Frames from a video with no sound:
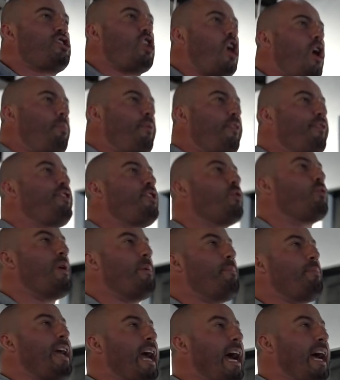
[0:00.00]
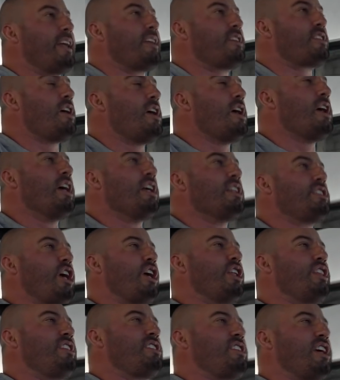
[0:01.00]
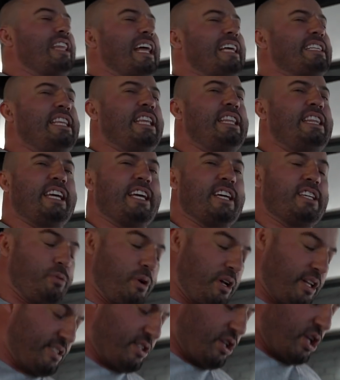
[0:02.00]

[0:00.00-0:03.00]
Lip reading: top of the rib cage. So that's the thing as well. It's